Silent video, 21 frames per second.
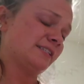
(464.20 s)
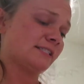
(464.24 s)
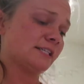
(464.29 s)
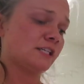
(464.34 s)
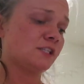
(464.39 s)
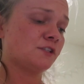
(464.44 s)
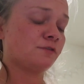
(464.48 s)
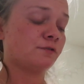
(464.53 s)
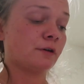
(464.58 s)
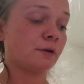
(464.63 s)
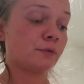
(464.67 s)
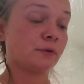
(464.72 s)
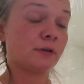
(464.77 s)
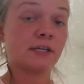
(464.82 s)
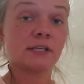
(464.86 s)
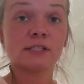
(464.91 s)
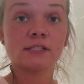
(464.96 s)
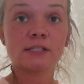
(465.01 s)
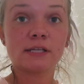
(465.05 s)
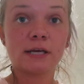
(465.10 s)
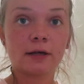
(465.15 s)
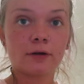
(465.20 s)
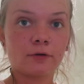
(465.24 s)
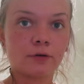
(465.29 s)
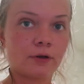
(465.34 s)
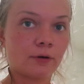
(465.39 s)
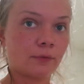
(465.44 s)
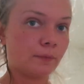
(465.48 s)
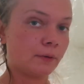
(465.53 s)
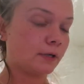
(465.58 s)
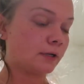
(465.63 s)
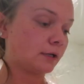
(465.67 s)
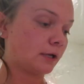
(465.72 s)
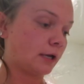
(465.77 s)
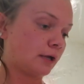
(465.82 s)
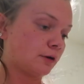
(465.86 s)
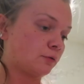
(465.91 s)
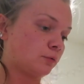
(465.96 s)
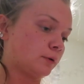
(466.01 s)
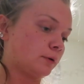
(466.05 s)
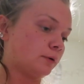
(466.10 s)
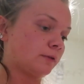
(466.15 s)
This is Focus. I don't know what
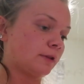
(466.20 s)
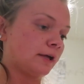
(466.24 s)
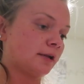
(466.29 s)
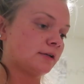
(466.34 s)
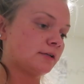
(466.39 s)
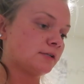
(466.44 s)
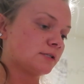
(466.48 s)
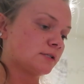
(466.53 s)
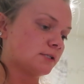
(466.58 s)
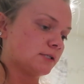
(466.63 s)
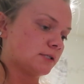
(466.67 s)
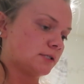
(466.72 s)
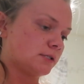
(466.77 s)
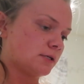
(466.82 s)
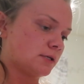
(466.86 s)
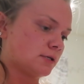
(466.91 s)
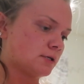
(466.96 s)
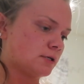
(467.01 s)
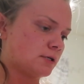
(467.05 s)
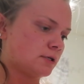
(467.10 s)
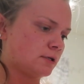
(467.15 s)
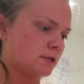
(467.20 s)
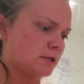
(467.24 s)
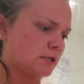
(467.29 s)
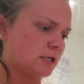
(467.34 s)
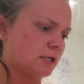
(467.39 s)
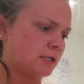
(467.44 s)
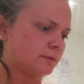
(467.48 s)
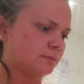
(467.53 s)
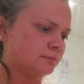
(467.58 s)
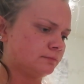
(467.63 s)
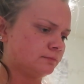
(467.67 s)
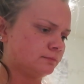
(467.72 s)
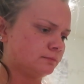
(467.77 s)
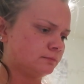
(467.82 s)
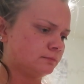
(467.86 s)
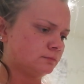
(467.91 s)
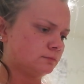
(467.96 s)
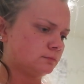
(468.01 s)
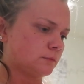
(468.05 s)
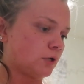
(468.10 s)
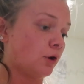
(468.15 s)
kind of oil that is.
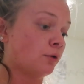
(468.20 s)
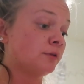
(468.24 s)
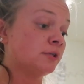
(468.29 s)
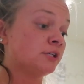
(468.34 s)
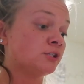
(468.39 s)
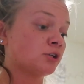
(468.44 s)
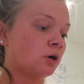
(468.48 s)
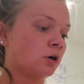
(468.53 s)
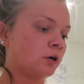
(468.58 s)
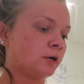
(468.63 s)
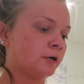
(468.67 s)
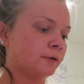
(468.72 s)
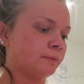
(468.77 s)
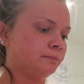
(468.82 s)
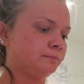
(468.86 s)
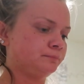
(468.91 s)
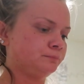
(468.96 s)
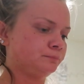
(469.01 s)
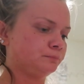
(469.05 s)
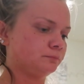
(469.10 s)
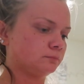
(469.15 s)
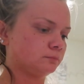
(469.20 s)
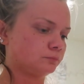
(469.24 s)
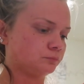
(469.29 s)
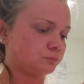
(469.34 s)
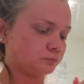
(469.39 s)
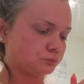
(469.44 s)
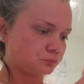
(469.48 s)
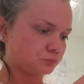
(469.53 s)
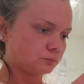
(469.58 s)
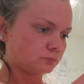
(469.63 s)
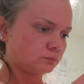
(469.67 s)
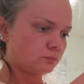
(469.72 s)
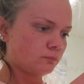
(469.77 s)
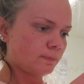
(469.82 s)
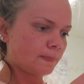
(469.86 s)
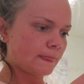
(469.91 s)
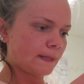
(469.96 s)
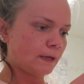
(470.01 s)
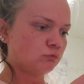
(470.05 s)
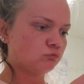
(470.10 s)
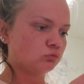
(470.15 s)
Oh, these are
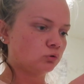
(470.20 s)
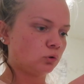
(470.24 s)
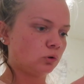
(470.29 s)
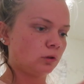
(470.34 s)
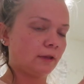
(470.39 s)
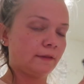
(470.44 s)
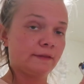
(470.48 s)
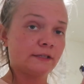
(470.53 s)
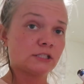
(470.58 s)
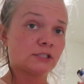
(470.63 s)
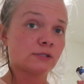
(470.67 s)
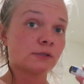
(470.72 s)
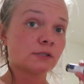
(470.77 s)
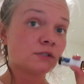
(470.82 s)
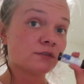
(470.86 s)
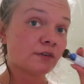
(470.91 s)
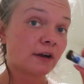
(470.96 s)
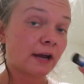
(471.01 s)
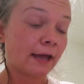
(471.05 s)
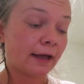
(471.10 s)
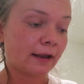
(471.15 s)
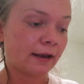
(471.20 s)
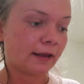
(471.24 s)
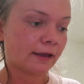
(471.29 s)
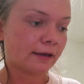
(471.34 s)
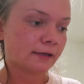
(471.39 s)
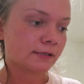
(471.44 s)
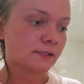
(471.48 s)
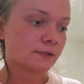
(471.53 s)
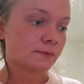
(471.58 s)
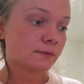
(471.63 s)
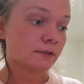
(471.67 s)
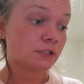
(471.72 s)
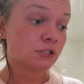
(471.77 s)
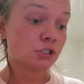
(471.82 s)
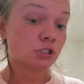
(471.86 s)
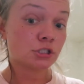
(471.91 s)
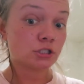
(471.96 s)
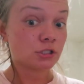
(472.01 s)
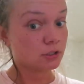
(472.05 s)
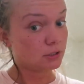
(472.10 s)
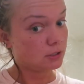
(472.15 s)
roll-on. This one's for headaches,
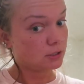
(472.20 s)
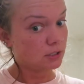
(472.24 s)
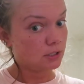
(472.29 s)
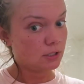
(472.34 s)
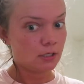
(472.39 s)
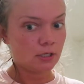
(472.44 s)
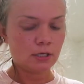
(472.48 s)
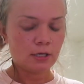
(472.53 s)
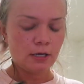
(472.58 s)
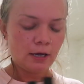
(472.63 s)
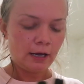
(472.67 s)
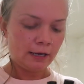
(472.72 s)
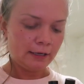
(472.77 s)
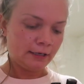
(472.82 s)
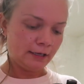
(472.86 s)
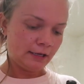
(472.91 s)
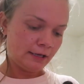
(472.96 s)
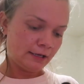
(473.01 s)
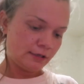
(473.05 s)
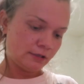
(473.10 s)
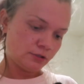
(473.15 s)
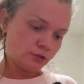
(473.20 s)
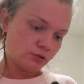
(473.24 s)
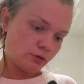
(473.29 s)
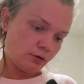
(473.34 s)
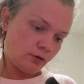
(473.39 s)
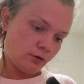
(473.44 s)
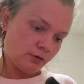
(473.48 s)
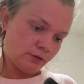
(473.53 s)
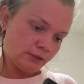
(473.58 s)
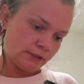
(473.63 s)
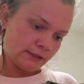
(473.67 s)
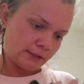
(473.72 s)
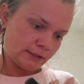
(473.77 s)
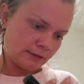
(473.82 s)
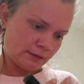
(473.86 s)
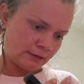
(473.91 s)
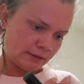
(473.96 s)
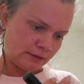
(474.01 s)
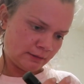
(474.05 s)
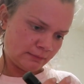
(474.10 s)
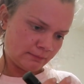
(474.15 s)
which I get headaches all the
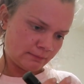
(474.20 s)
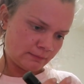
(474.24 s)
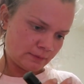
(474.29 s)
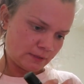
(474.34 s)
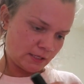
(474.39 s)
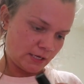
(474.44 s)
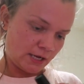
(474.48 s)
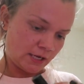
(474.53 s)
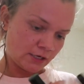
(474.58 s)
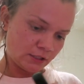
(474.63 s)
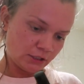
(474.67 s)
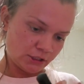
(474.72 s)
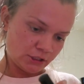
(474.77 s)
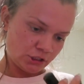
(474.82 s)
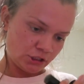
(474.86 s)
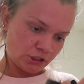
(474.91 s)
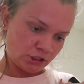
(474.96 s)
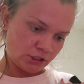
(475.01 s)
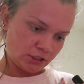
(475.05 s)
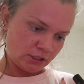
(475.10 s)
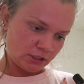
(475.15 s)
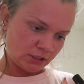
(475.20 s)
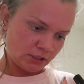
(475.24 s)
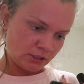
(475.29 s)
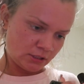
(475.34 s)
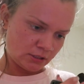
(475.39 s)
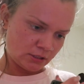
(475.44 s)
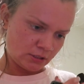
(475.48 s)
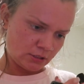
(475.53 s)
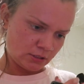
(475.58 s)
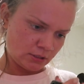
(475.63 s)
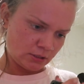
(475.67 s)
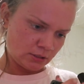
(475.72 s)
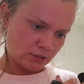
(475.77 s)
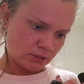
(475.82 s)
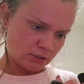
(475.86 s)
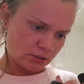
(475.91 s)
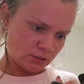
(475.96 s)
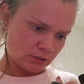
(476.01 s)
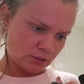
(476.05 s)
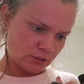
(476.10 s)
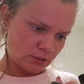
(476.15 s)
time. Energy
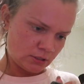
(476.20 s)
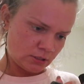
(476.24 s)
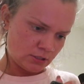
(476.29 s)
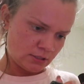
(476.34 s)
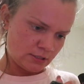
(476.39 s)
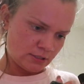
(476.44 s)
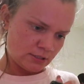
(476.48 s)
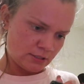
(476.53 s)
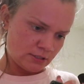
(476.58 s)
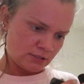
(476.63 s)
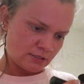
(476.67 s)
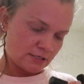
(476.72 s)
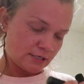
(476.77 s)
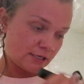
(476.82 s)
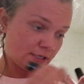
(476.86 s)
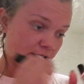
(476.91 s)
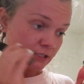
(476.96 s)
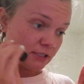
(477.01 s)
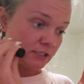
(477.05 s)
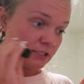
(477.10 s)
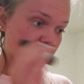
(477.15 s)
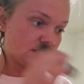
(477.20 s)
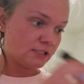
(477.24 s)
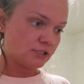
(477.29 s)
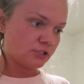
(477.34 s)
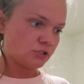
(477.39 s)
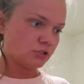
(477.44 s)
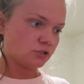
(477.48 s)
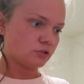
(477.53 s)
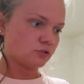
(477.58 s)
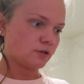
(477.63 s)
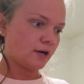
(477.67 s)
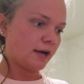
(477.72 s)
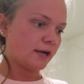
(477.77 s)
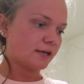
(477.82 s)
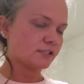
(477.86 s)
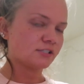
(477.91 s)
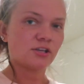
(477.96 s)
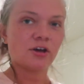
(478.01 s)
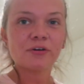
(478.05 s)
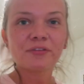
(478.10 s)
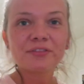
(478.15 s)
and
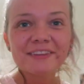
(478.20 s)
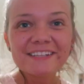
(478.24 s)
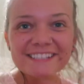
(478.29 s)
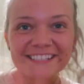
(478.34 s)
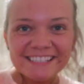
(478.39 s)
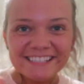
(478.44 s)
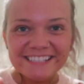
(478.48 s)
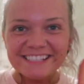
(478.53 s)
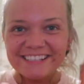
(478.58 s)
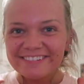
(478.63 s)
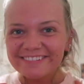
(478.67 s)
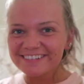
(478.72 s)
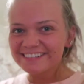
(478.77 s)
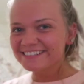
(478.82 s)
de-stress. This is so